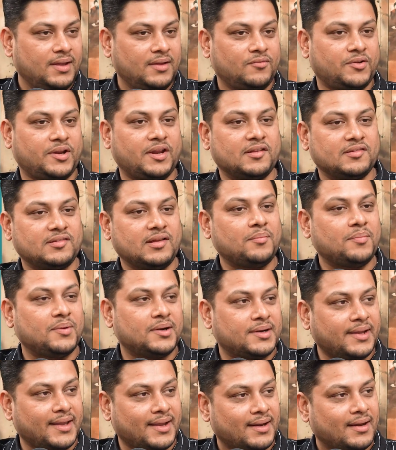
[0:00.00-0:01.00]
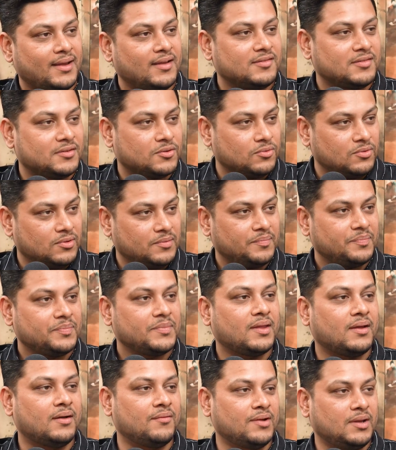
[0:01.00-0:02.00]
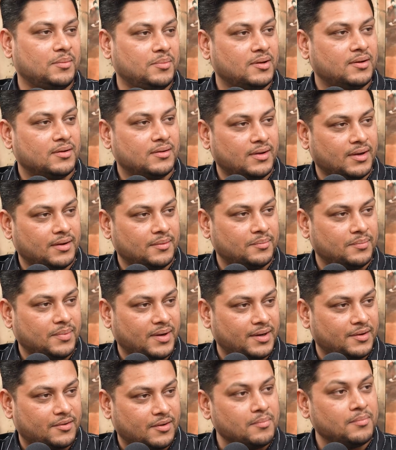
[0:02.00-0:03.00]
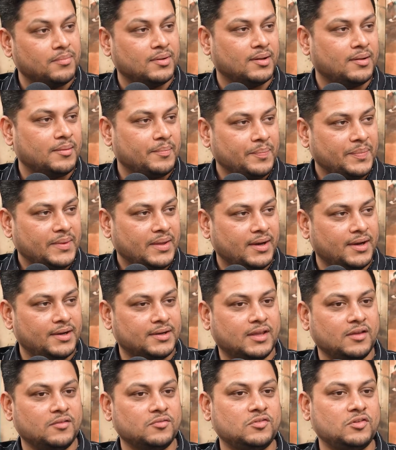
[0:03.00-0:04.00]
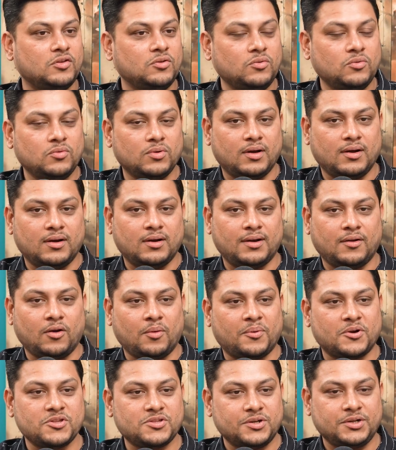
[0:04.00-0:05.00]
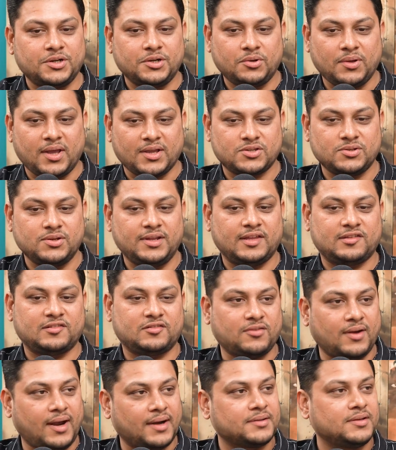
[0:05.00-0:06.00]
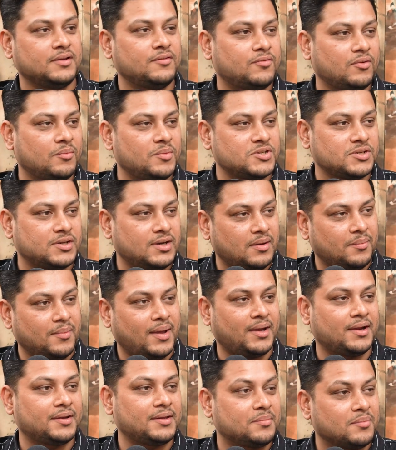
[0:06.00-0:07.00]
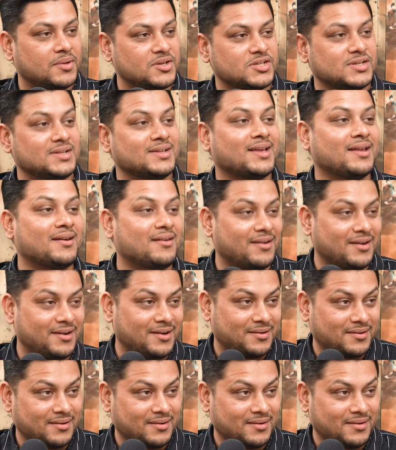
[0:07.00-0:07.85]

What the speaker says: For example, Tekla is a tool available by Trimble. It gives you an opportunity to actually extract the information in a manner that machine can read it.